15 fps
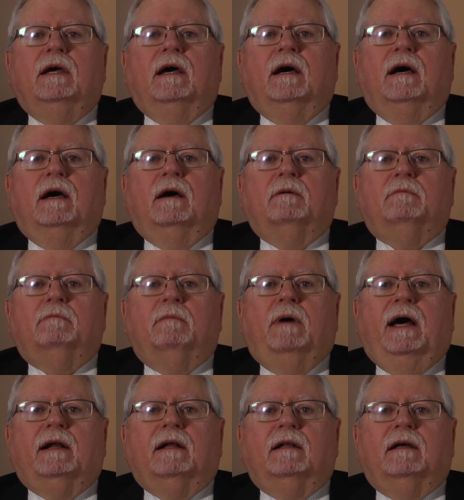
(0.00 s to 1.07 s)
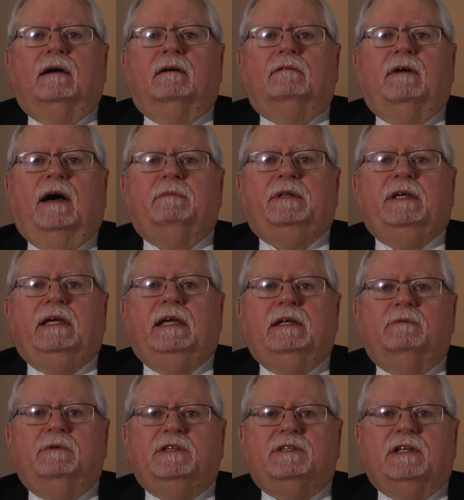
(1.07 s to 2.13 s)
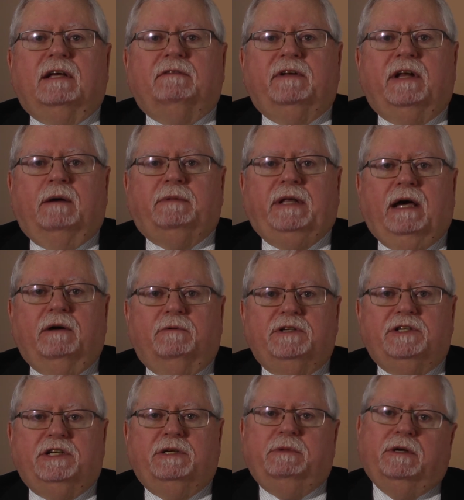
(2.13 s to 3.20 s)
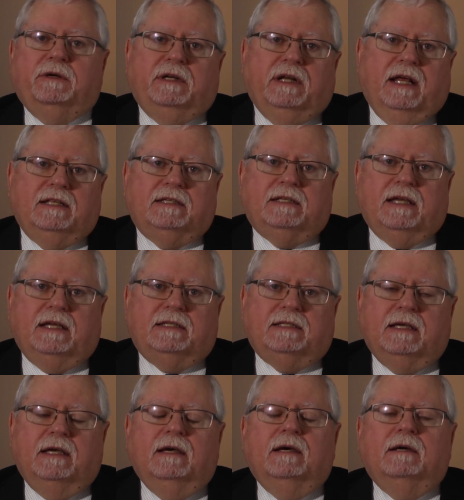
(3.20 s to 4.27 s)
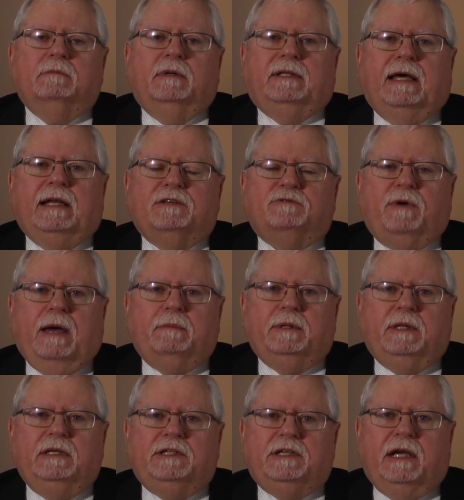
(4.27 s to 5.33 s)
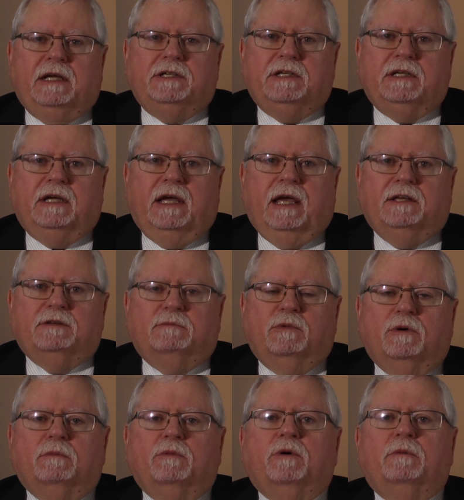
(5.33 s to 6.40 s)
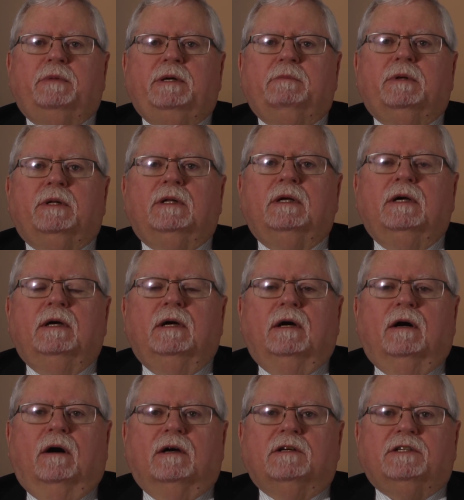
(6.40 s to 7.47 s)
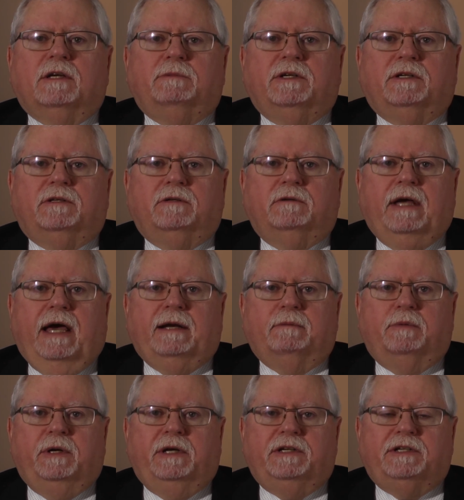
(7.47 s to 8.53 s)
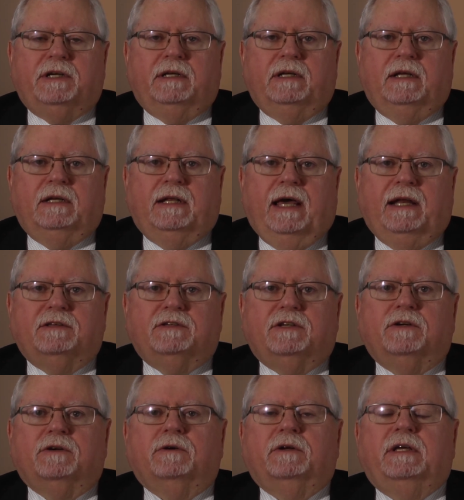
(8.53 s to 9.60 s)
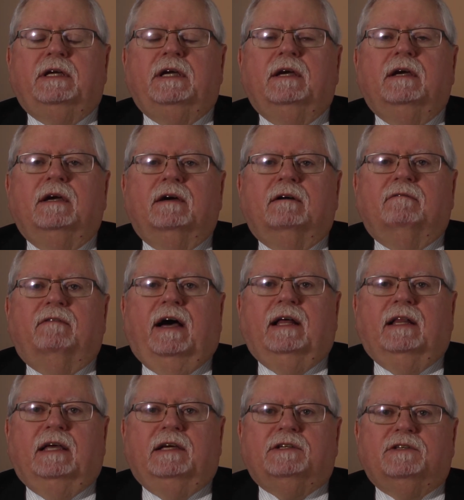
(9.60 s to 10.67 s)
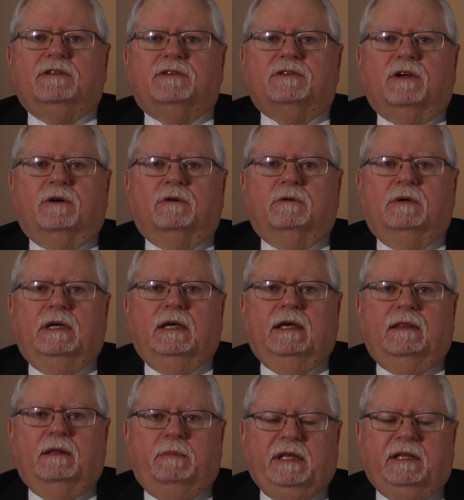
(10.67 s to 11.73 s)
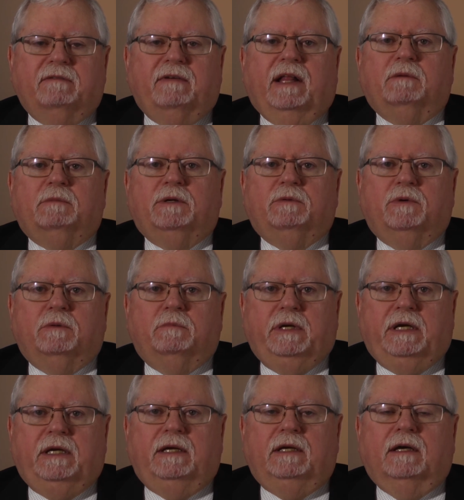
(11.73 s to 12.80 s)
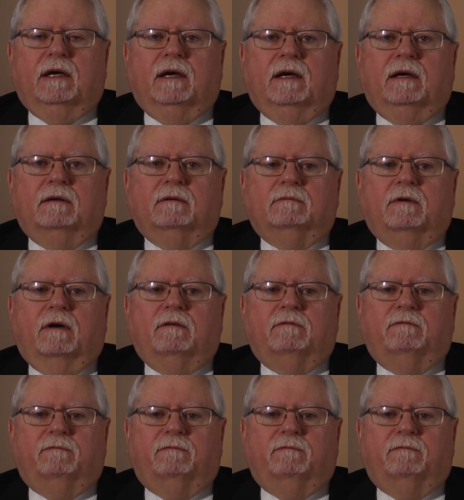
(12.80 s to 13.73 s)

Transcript: model of opting in. We still have an opt-out regime here in the United States, but that is rapidly changing as more and more people are subject to data breach and data security violations. So the big development will be a